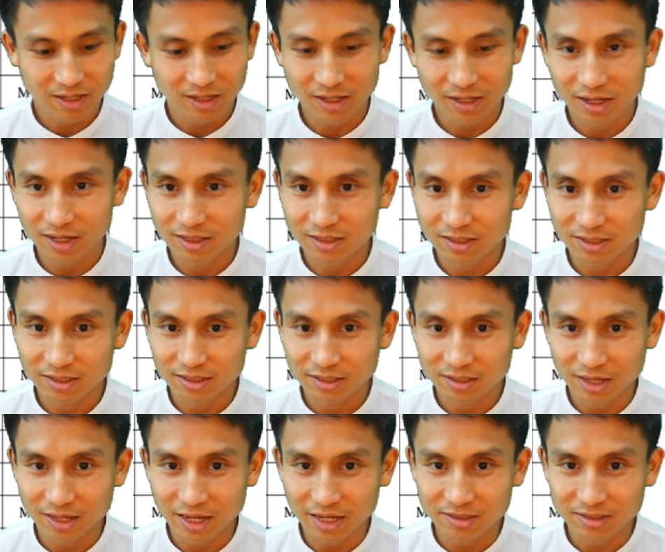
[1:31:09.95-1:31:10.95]
I got the
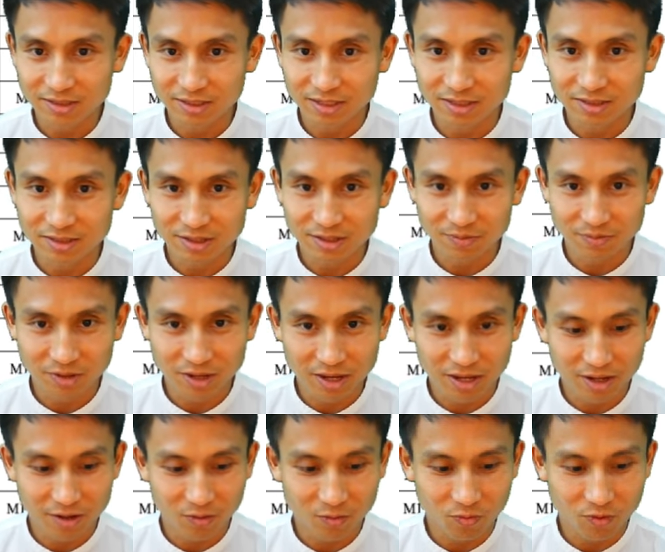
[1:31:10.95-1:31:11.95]
x-intercept
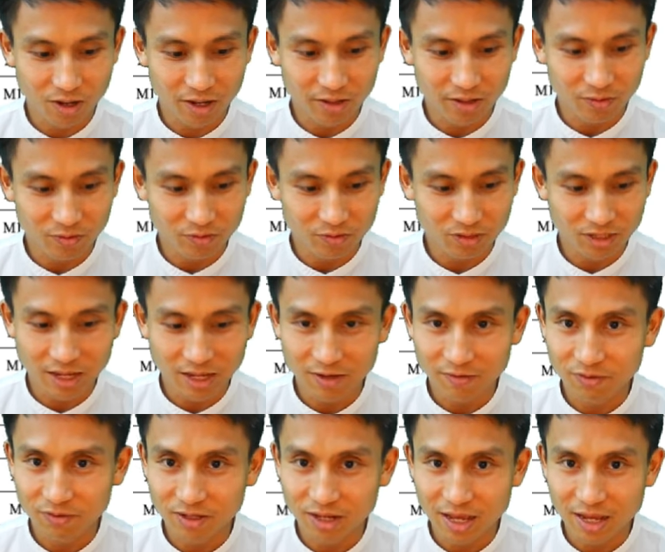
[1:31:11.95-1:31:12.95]
there, y equals k
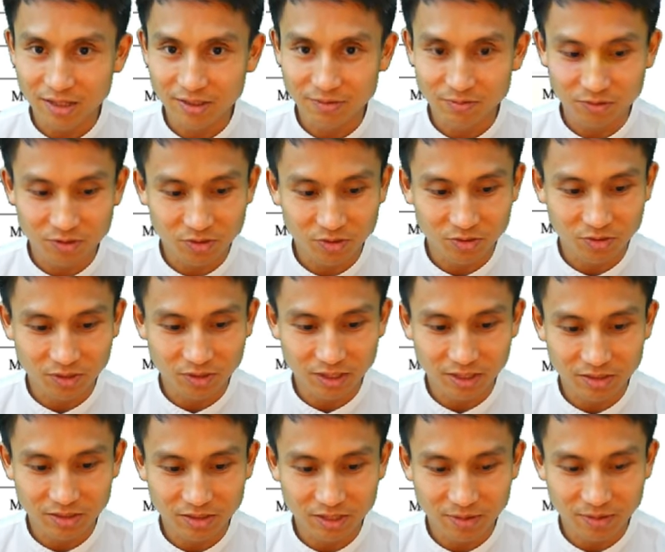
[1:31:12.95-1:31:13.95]
for the asymptote, and
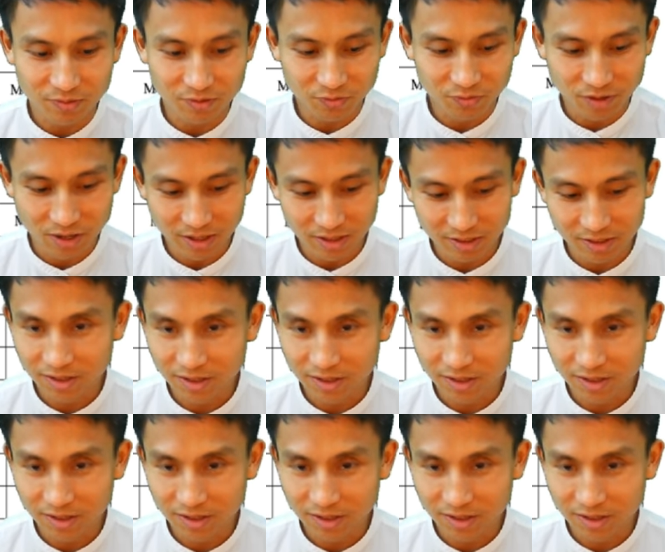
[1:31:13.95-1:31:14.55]
the shape is right.